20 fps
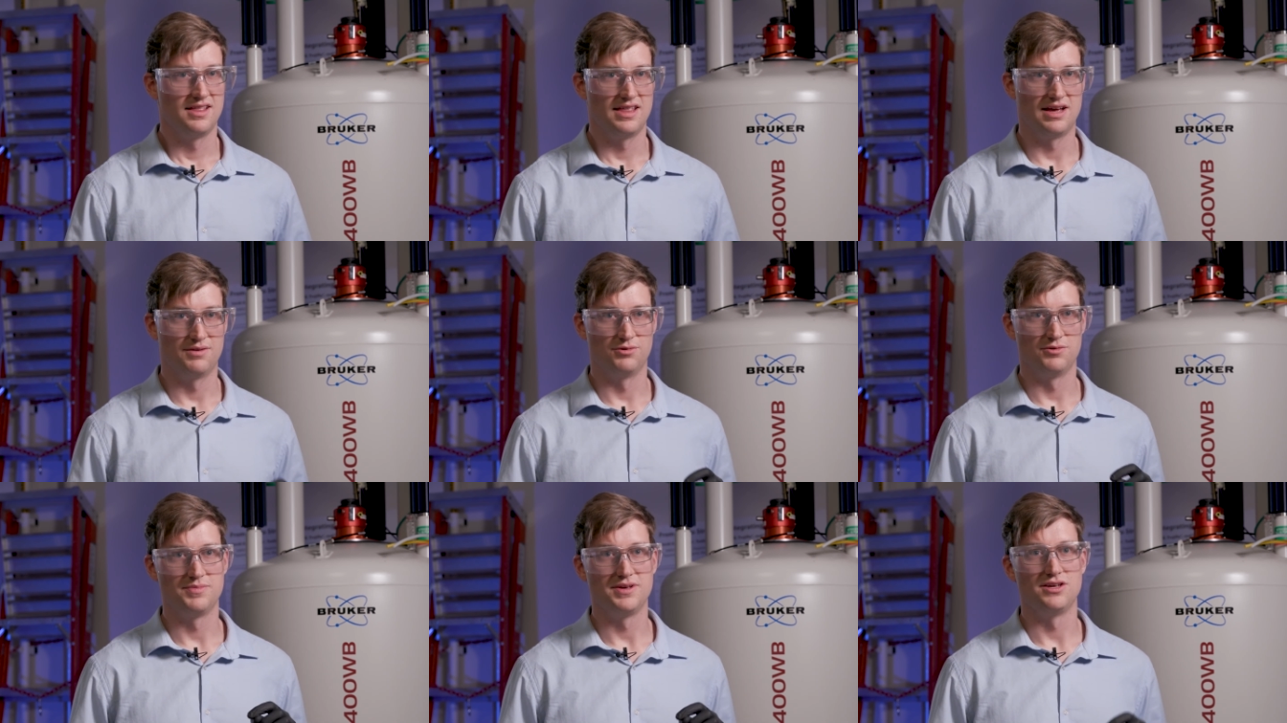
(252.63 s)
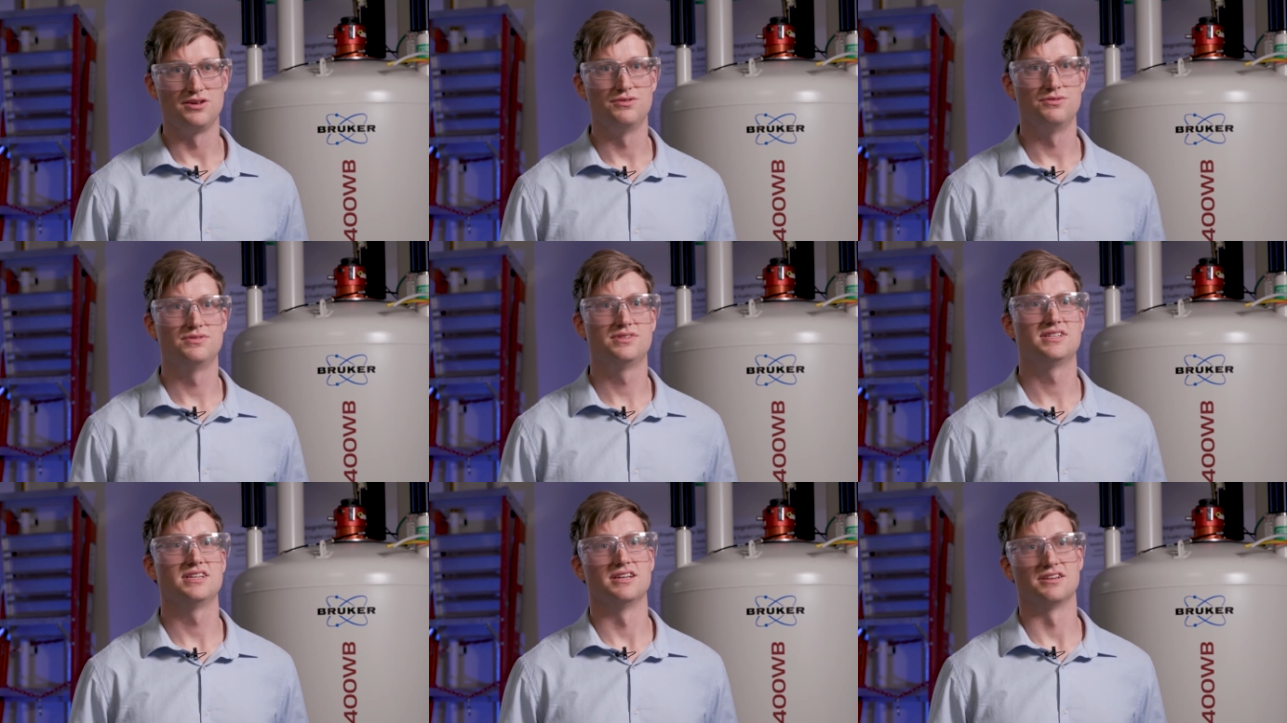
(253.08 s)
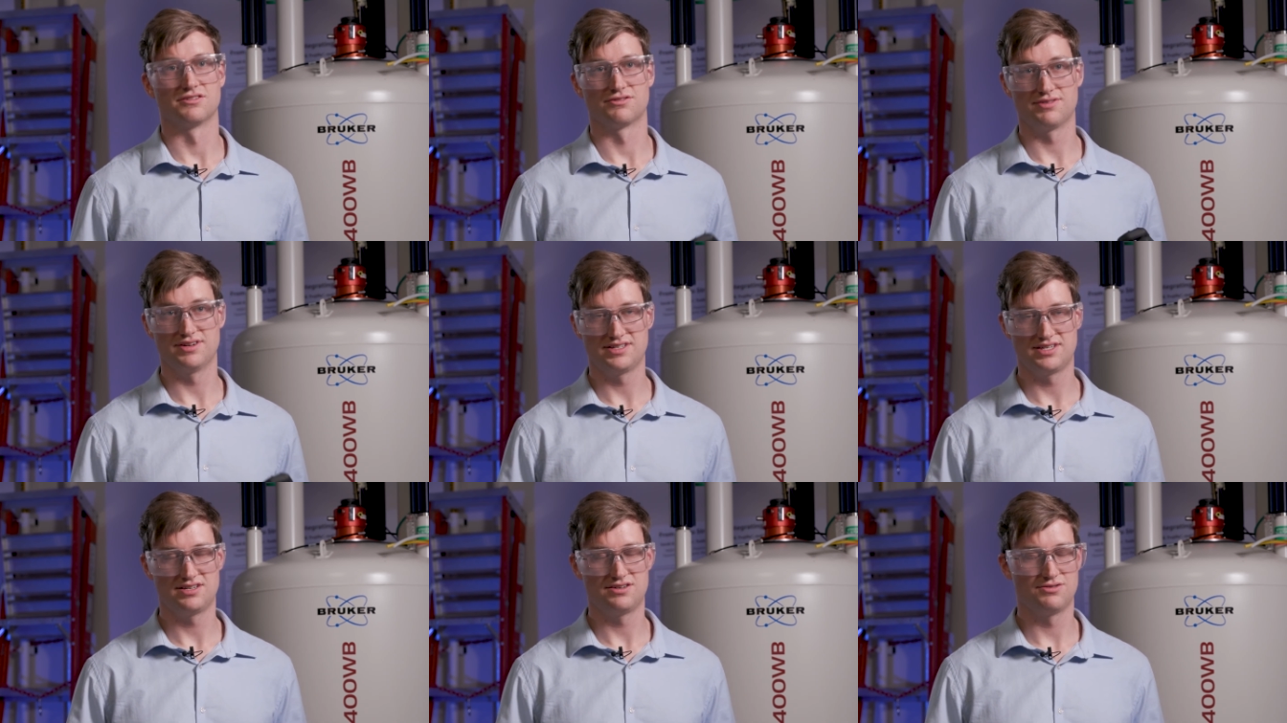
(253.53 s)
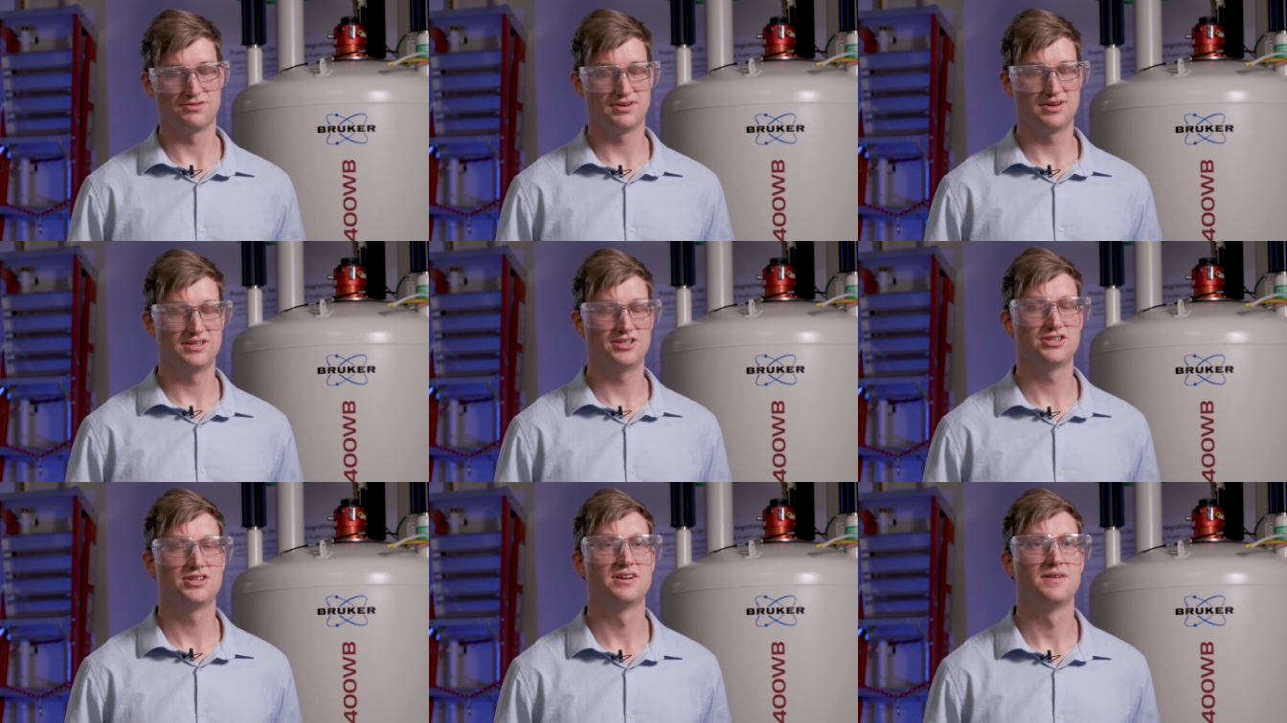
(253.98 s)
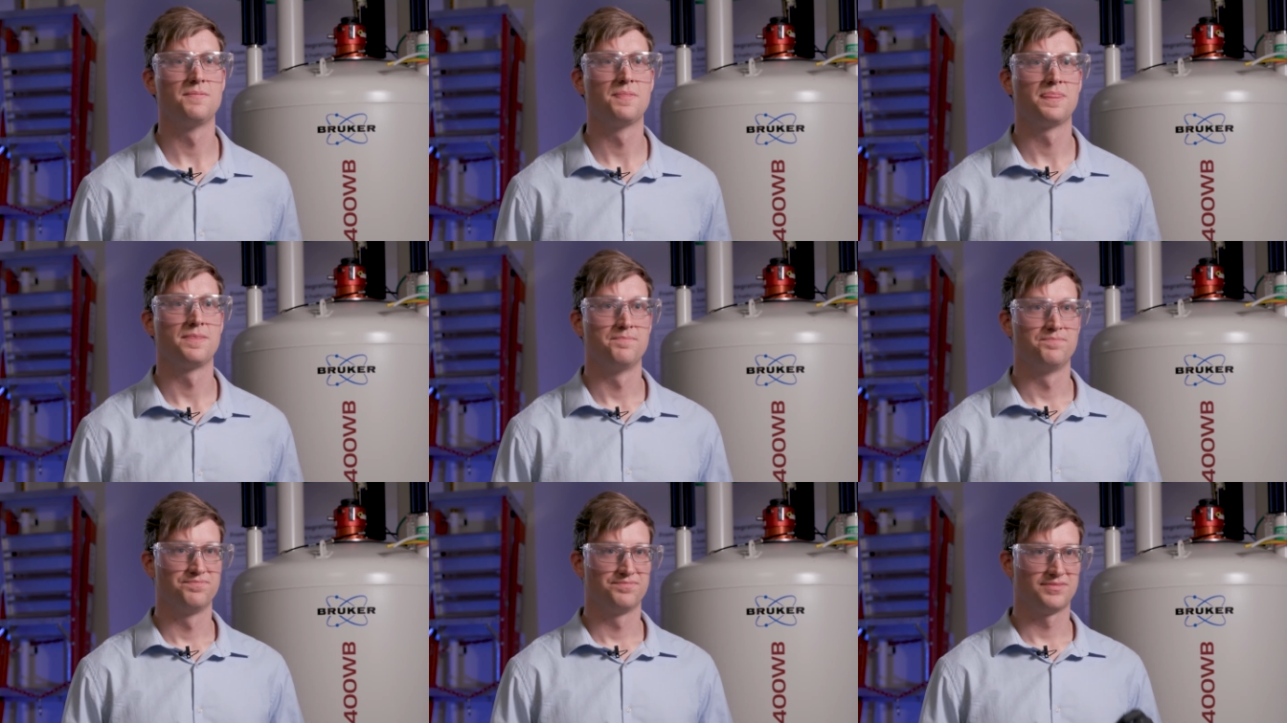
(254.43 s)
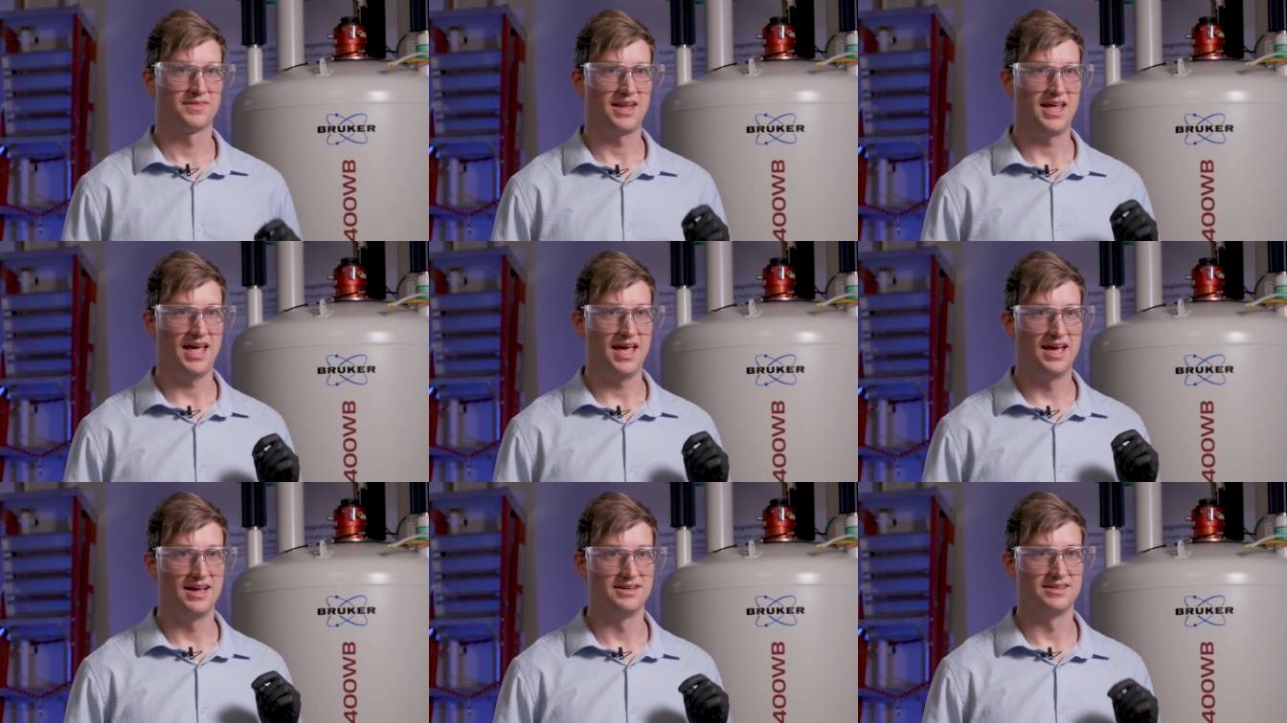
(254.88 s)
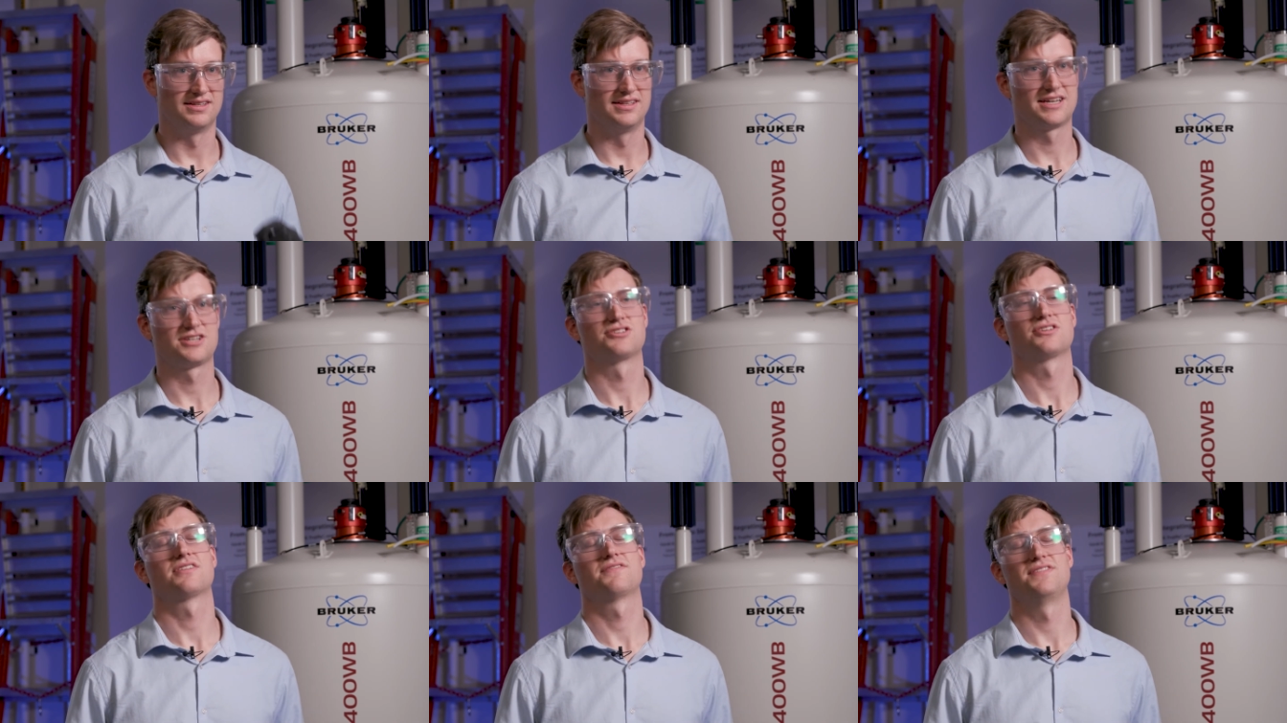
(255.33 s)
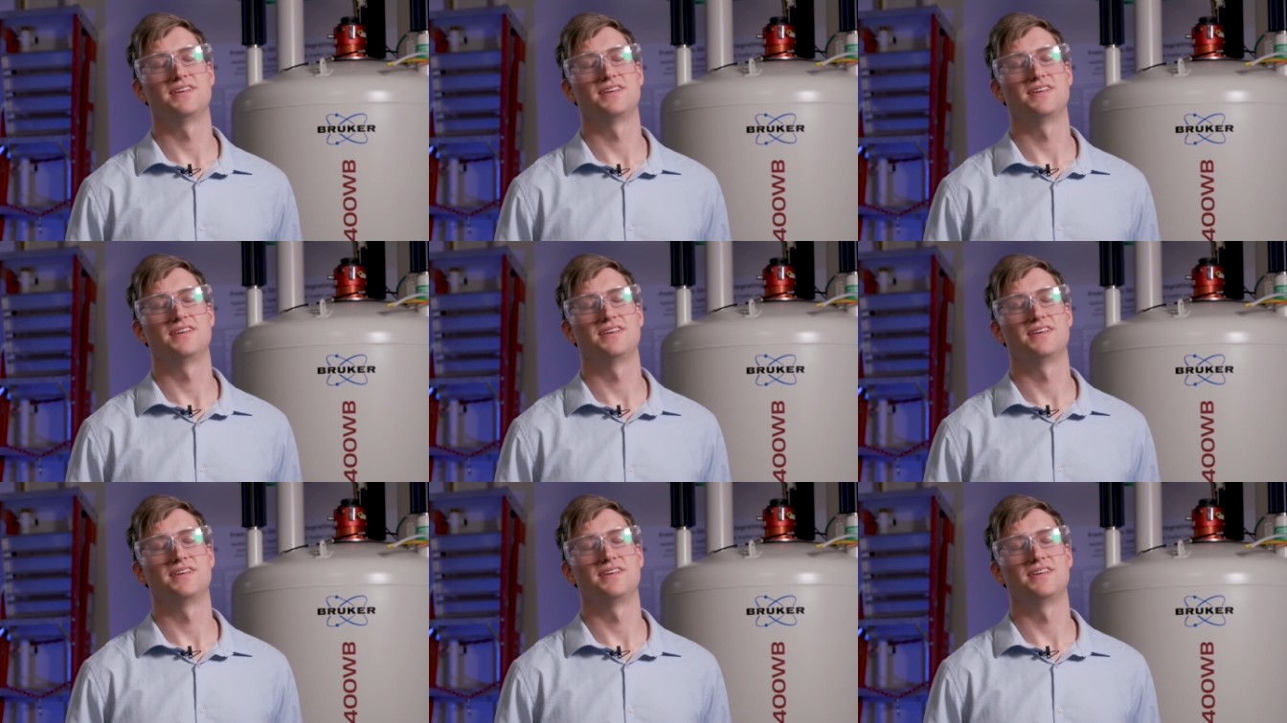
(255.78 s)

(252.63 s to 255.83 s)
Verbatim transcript: that will be used in grid storage and electric